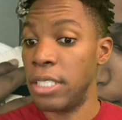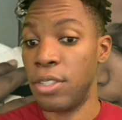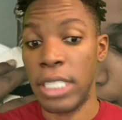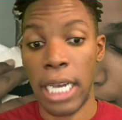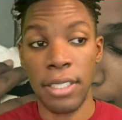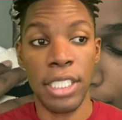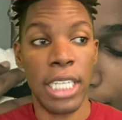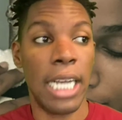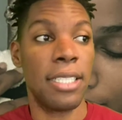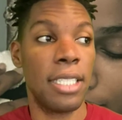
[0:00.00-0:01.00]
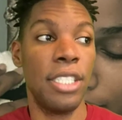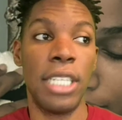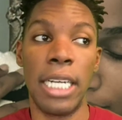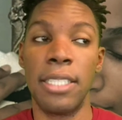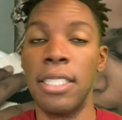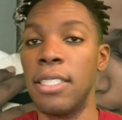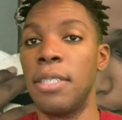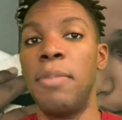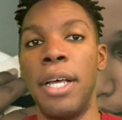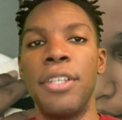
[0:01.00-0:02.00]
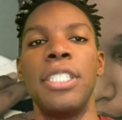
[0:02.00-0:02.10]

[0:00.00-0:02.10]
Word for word: So shout out to Joseline. Joseline's a mother.